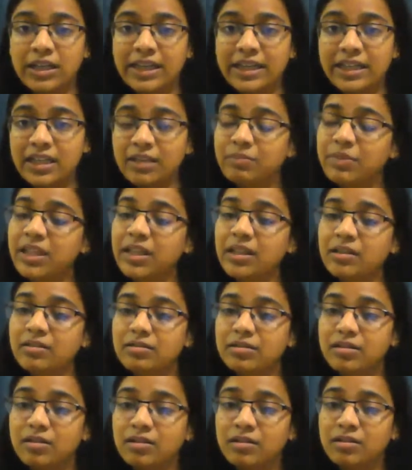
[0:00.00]
it will
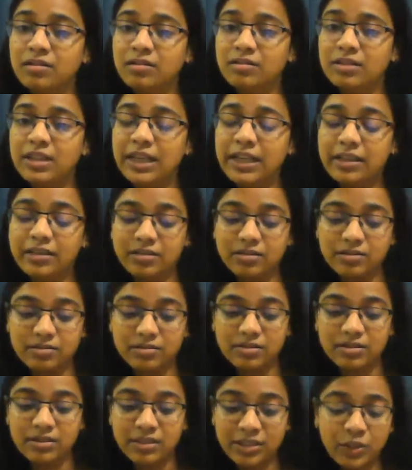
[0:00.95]
be like
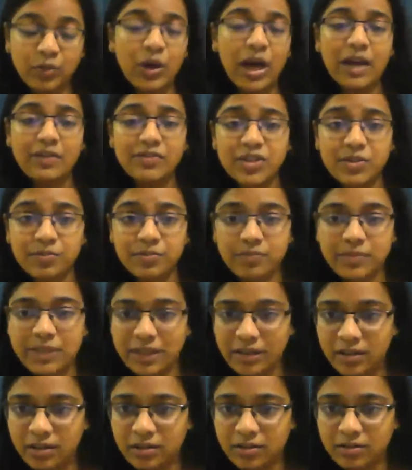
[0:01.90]
you have some
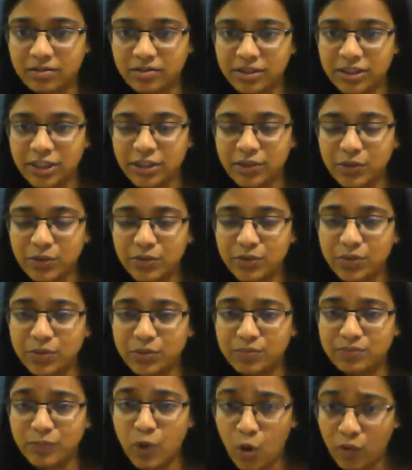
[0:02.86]

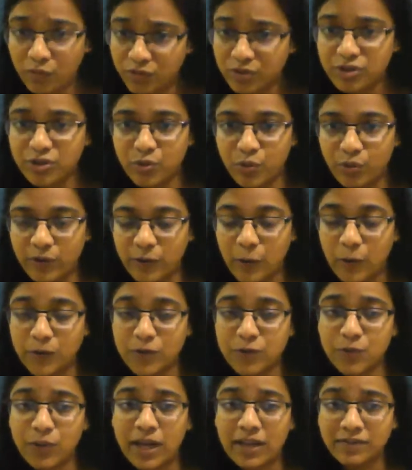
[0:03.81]
offers going
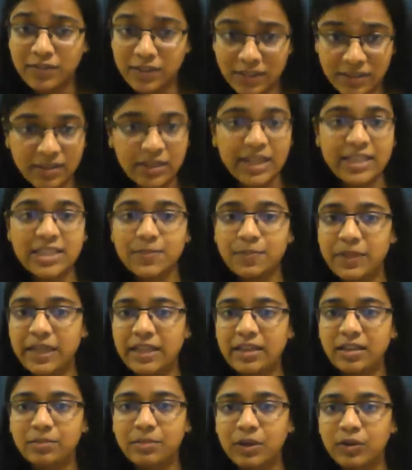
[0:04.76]
on. So I will
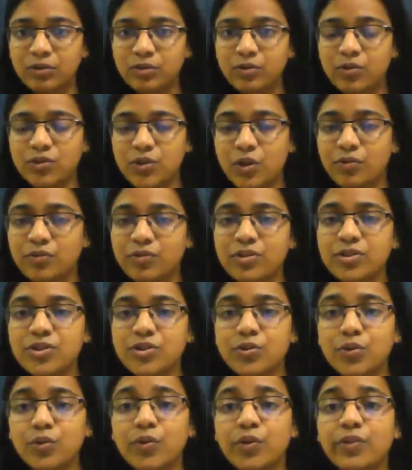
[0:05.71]
explain about those
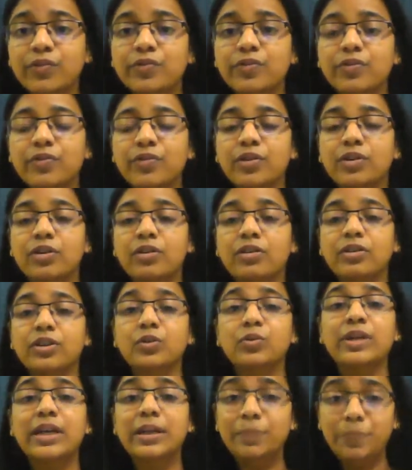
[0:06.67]
offers. So if
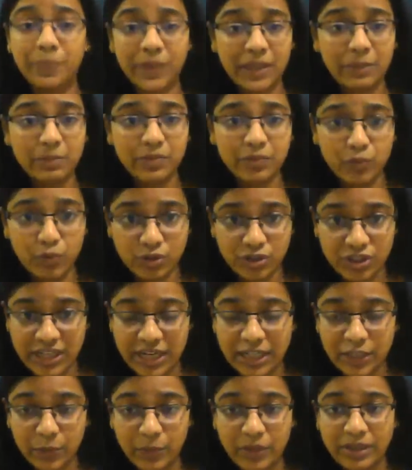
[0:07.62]
you can pay before
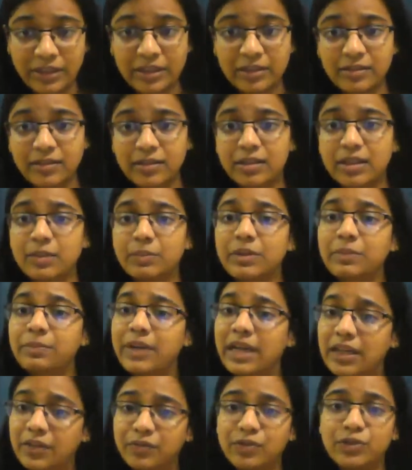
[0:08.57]
Jan 20th, it will be
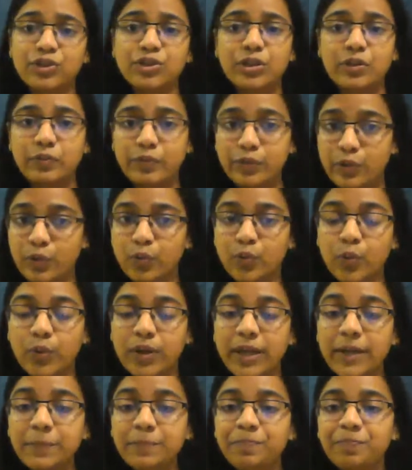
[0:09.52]
beneficial for you.
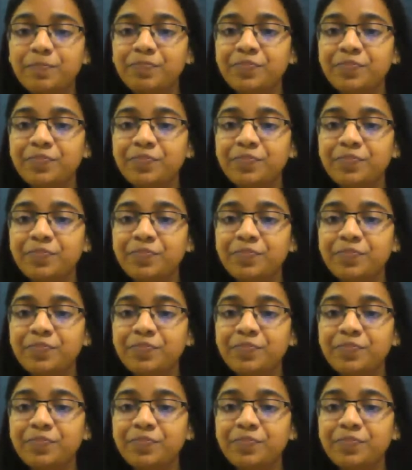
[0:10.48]
Okay.